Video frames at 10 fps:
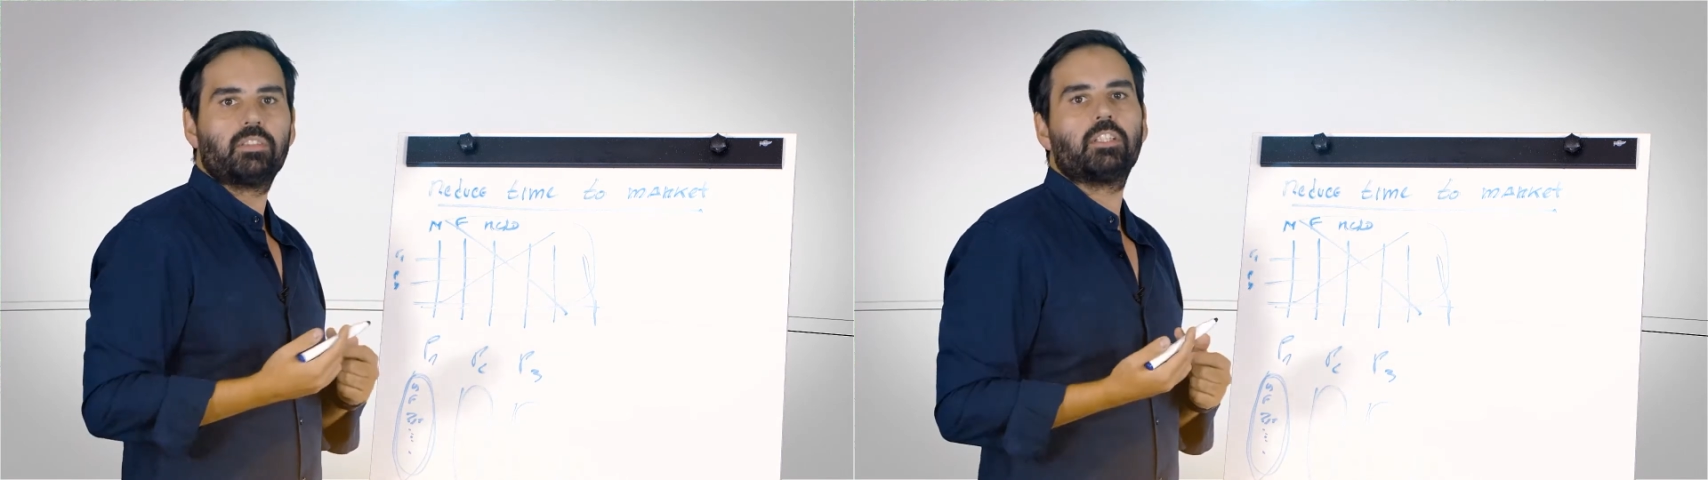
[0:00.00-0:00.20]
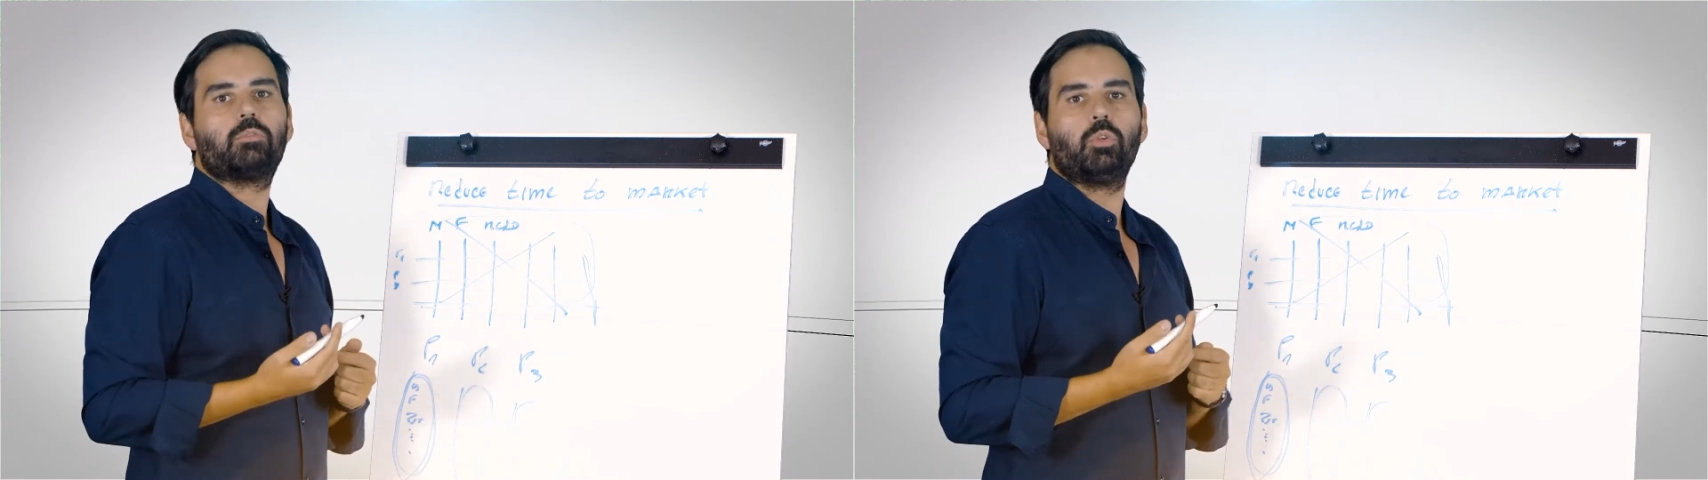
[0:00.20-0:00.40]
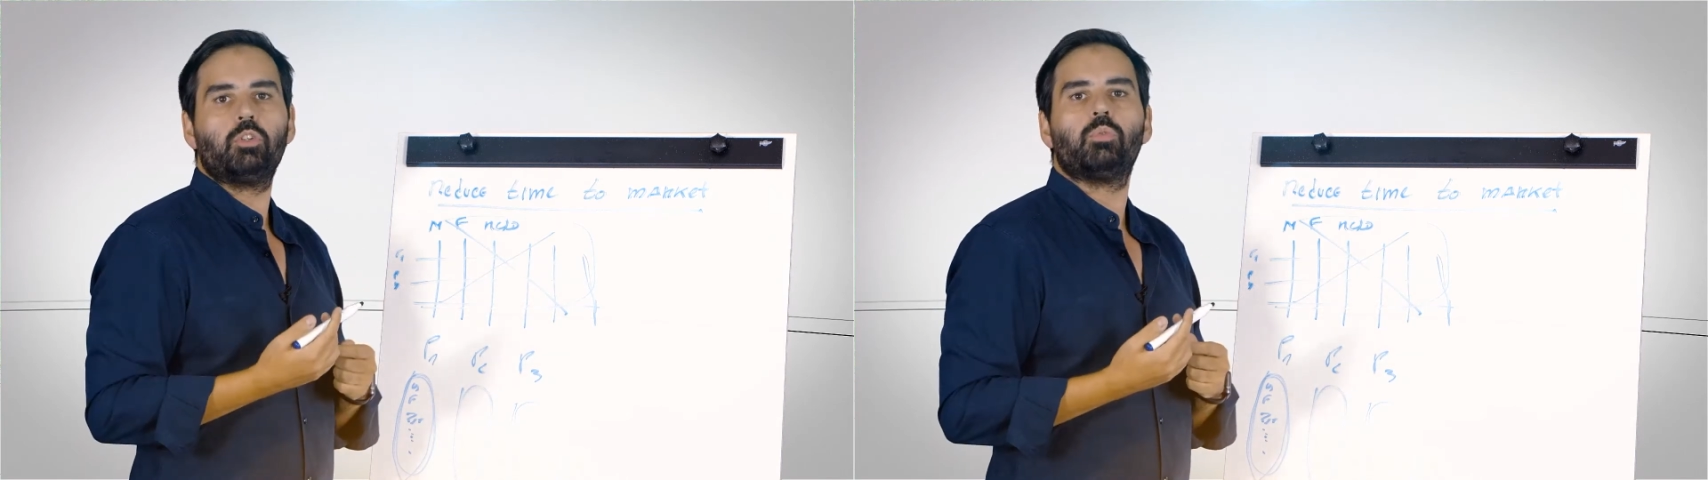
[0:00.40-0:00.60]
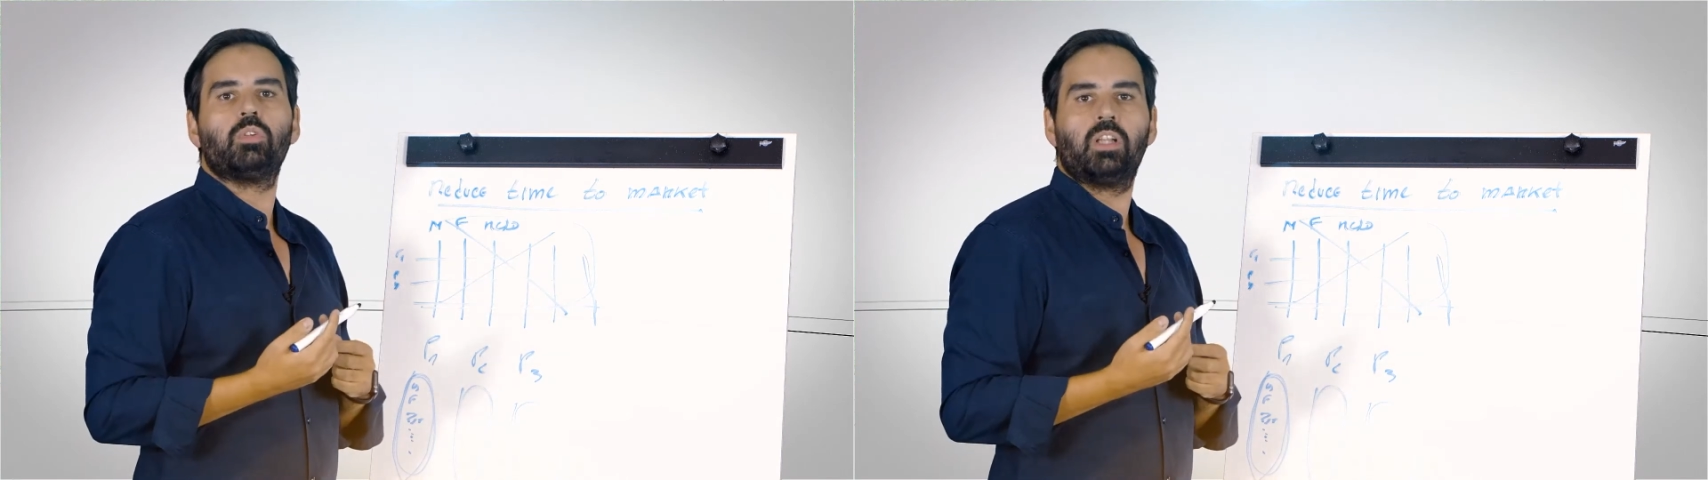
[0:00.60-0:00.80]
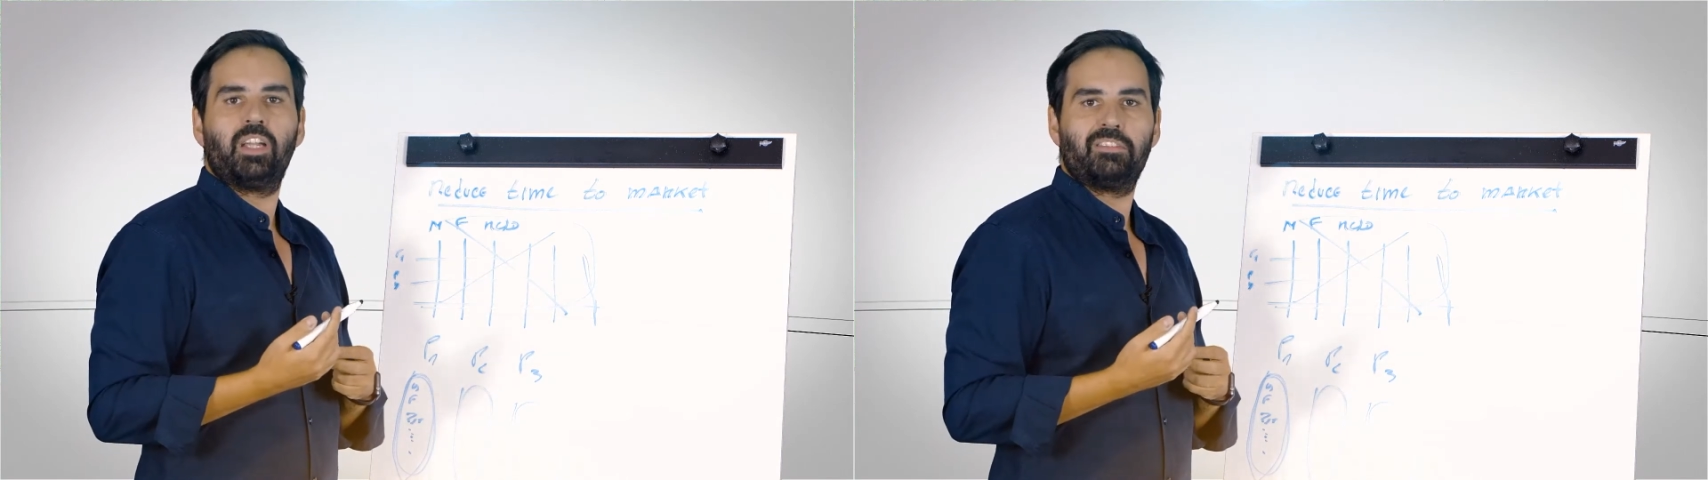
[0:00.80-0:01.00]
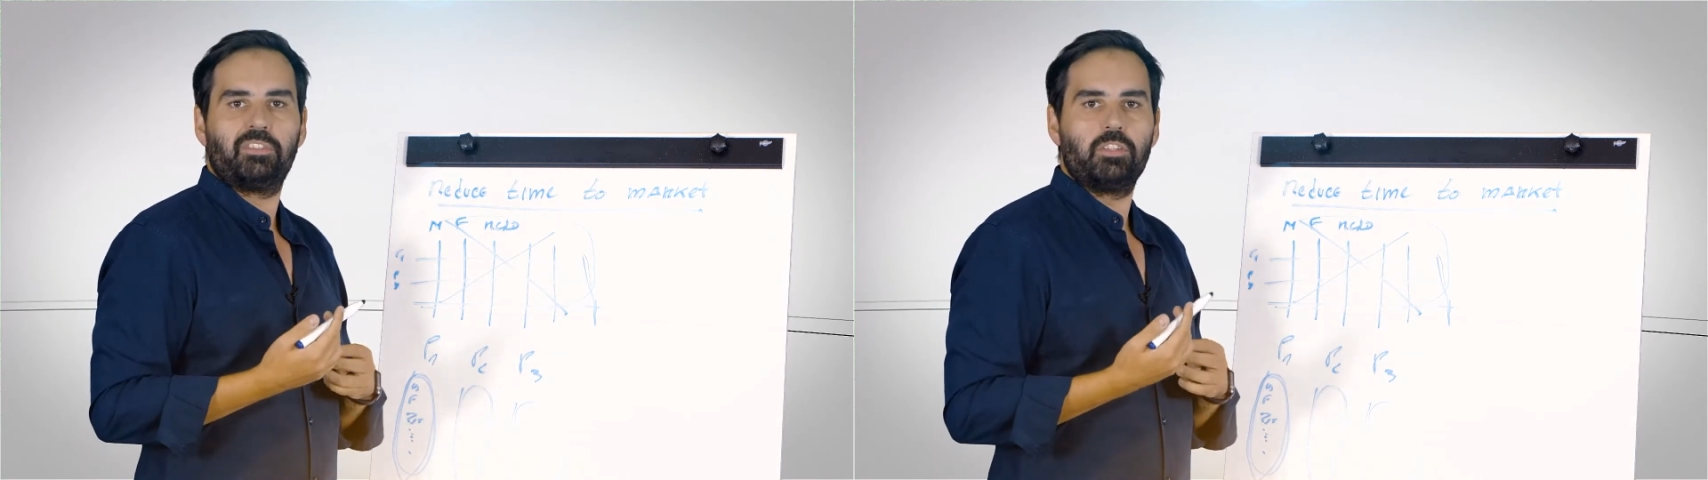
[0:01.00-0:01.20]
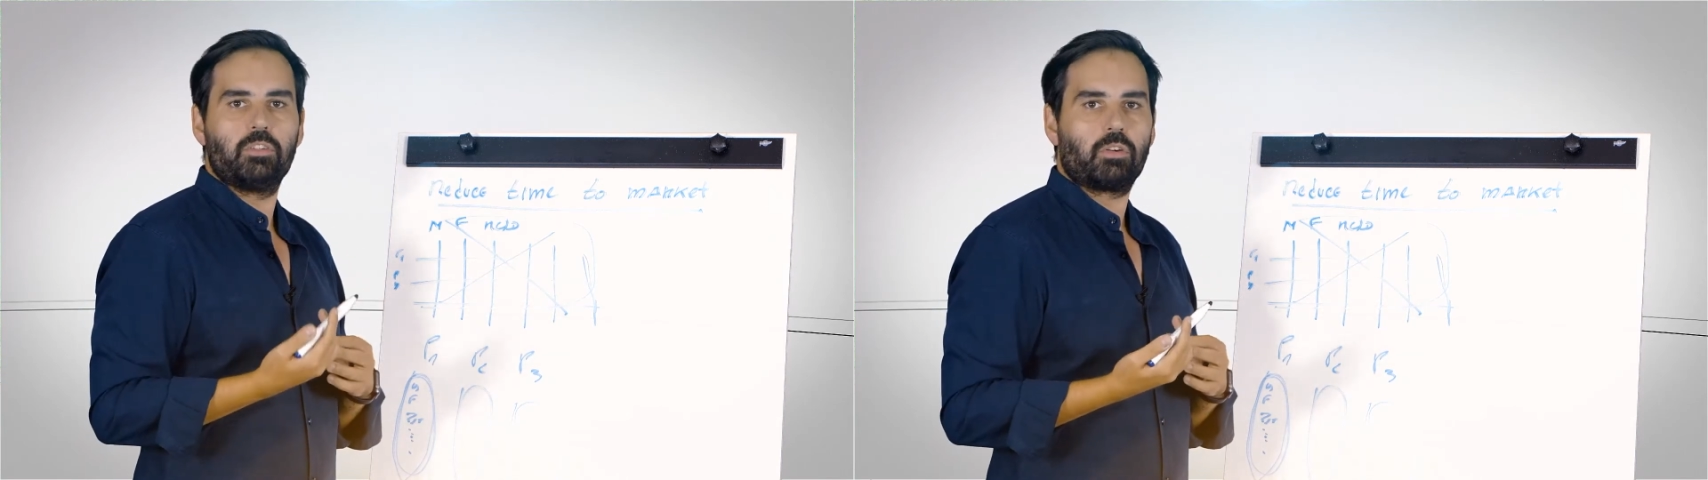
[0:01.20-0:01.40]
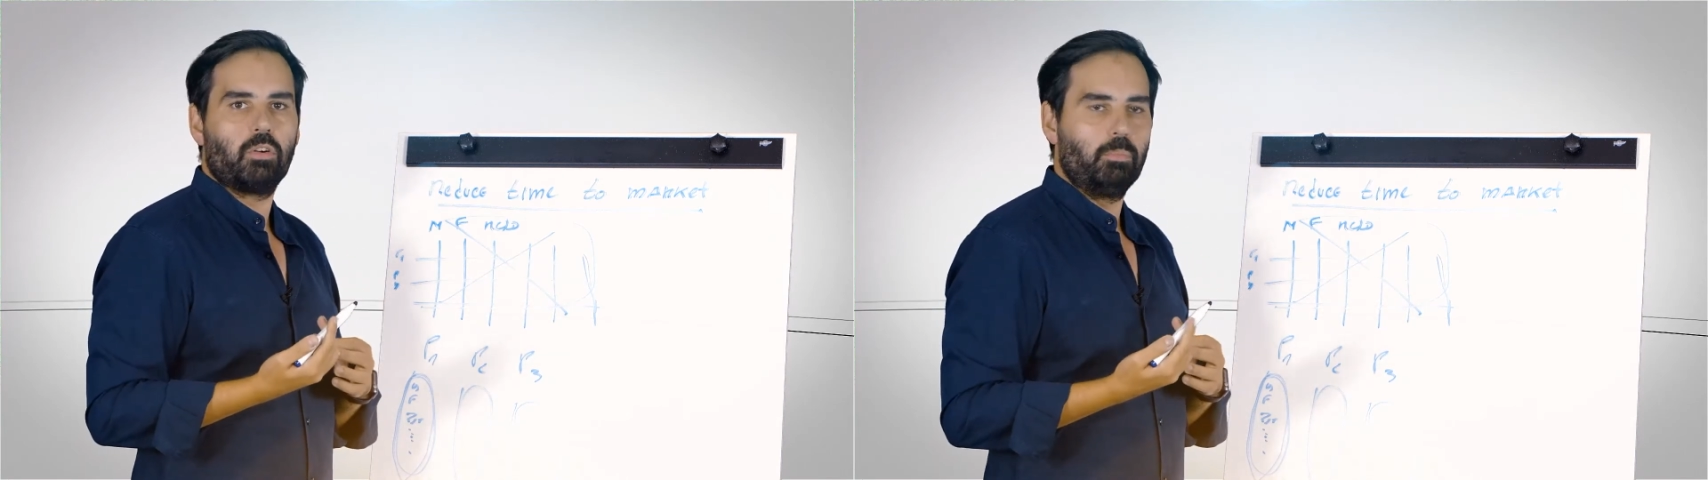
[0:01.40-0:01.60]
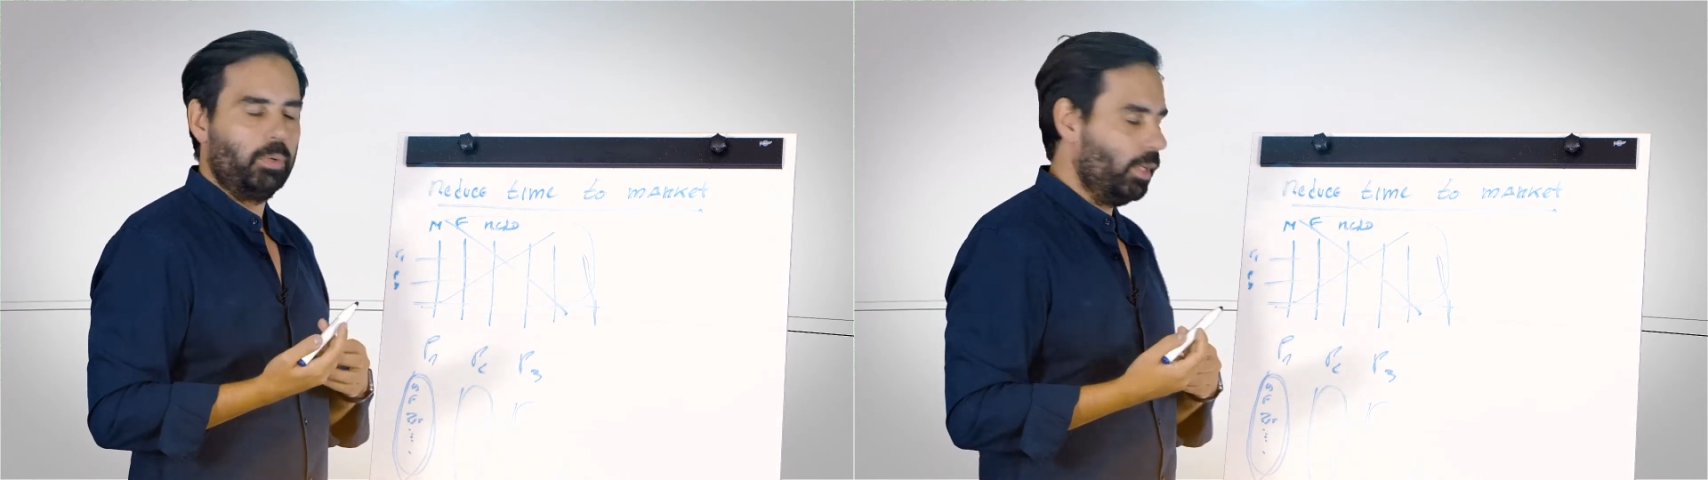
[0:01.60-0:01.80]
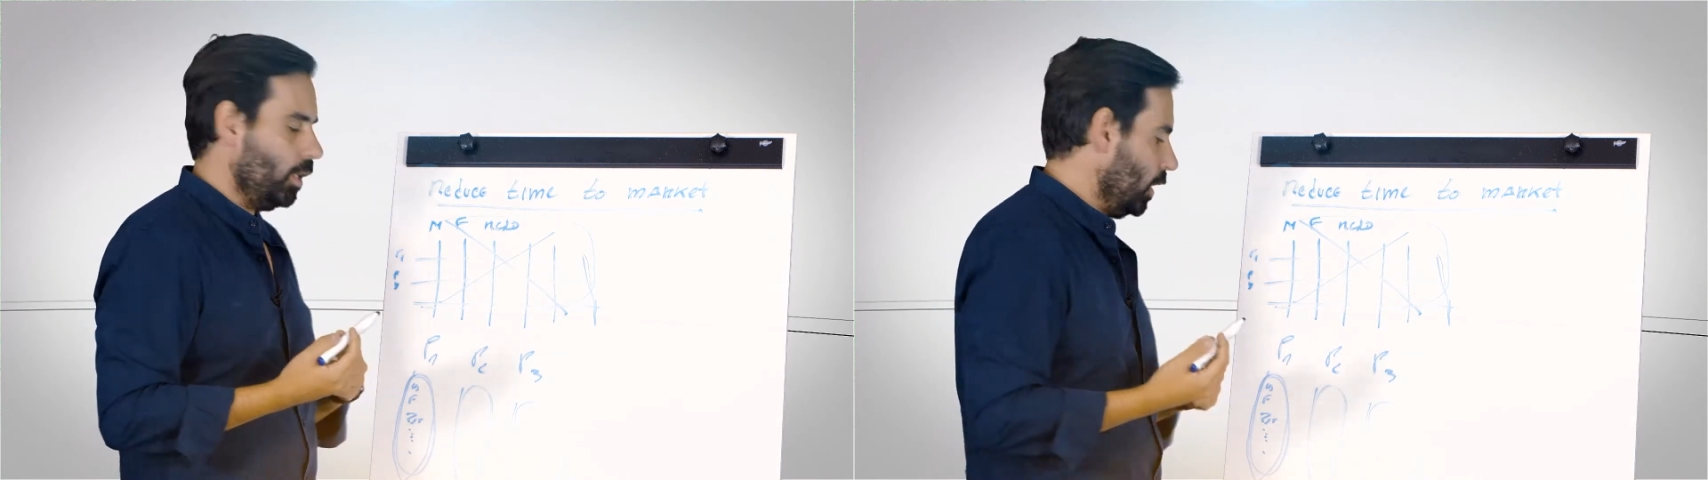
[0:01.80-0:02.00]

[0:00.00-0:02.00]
that we will have in your company.